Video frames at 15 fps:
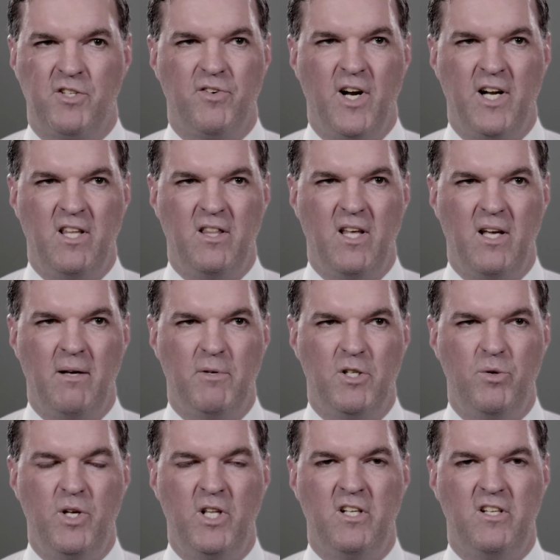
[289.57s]
for anything
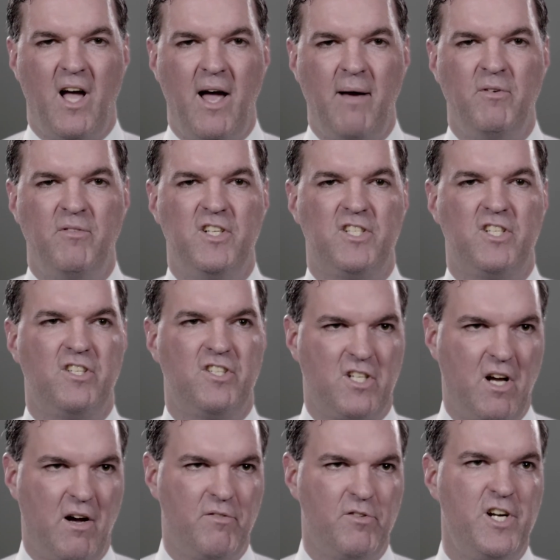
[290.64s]
between the time of its
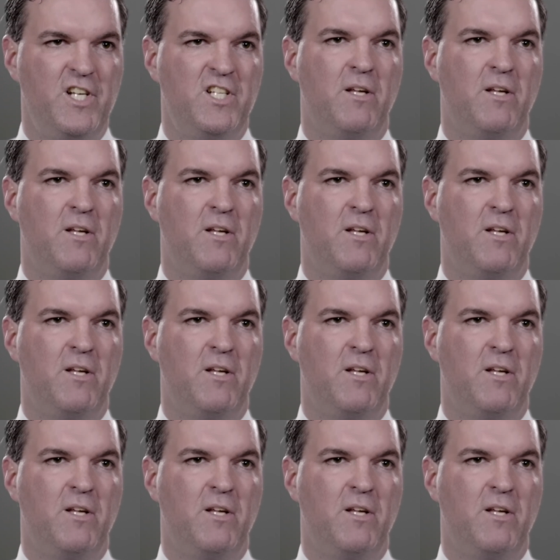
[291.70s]
discovery,